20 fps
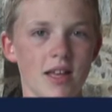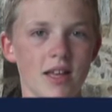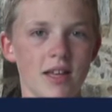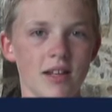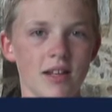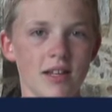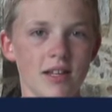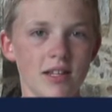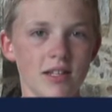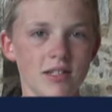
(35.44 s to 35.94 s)

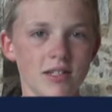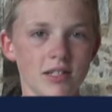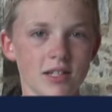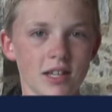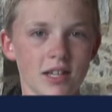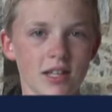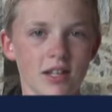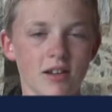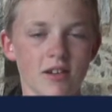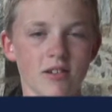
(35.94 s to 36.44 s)

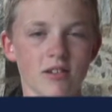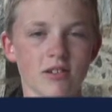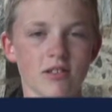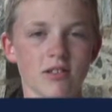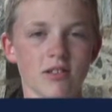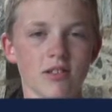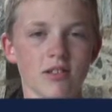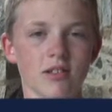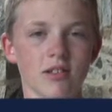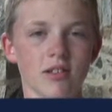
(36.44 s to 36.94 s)

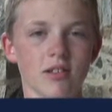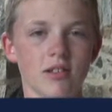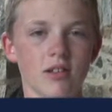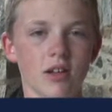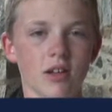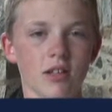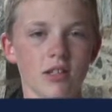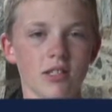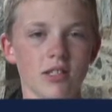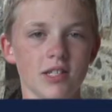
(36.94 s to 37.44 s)
Initiators
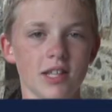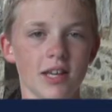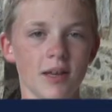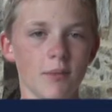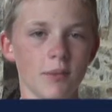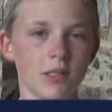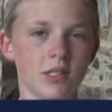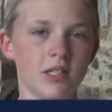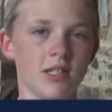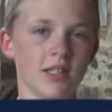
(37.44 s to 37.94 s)
cause
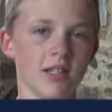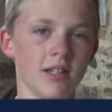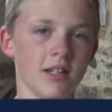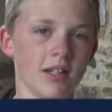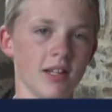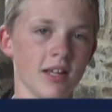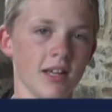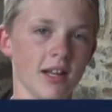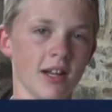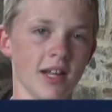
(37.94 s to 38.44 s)
damage to the
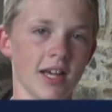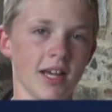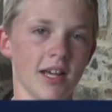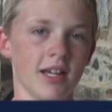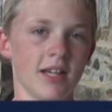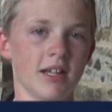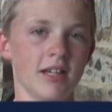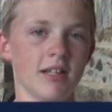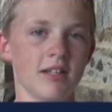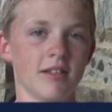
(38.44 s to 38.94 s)

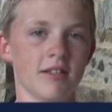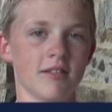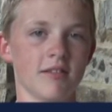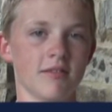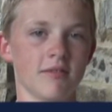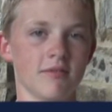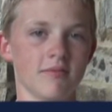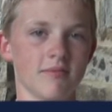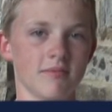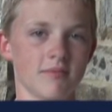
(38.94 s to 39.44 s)
DNA.
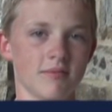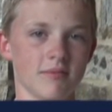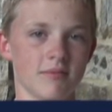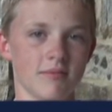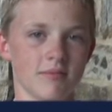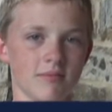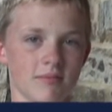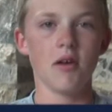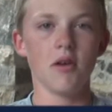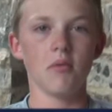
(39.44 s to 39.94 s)

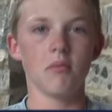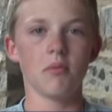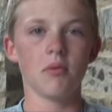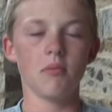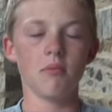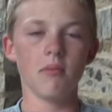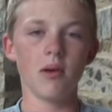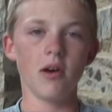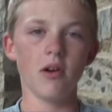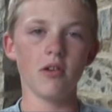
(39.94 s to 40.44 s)

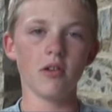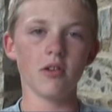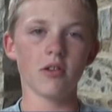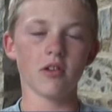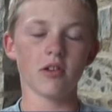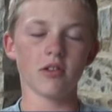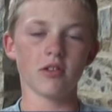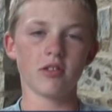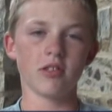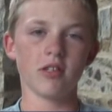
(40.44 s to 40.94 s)

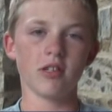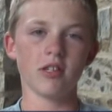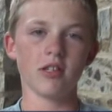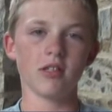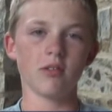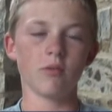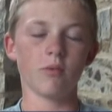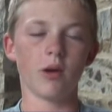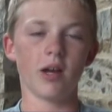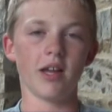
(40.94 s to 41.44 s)
Promoters
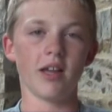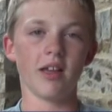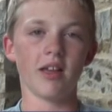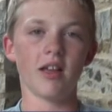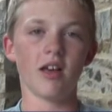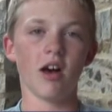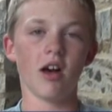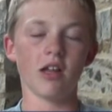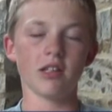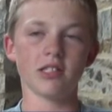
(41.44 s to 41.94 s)
is
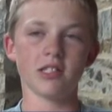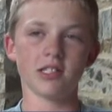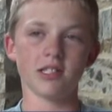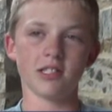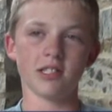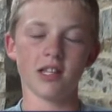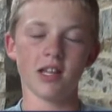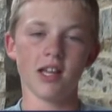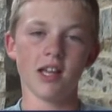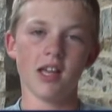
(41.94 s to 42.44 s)
what
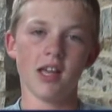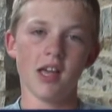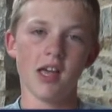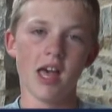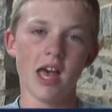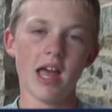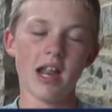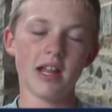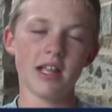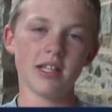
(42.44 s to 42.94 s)
causes
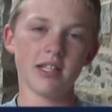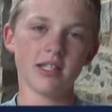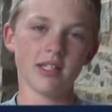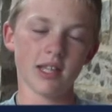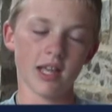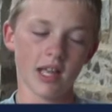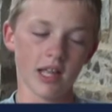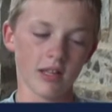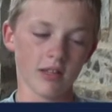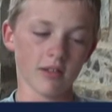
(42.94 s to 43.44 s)
any
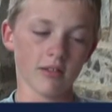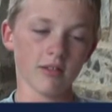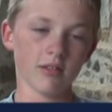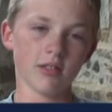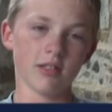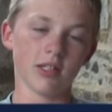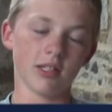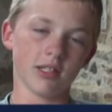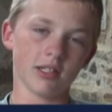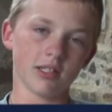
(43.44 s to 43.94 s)
cell
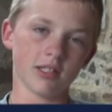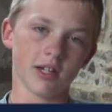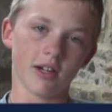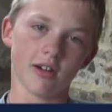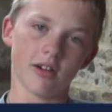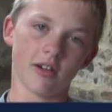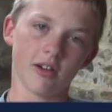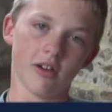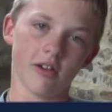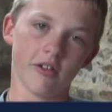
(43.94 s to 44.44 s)
to
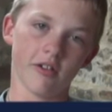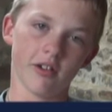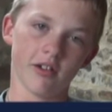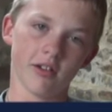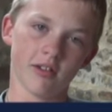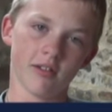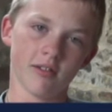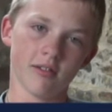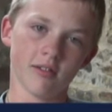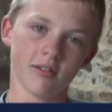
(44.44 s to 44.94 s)
start growing.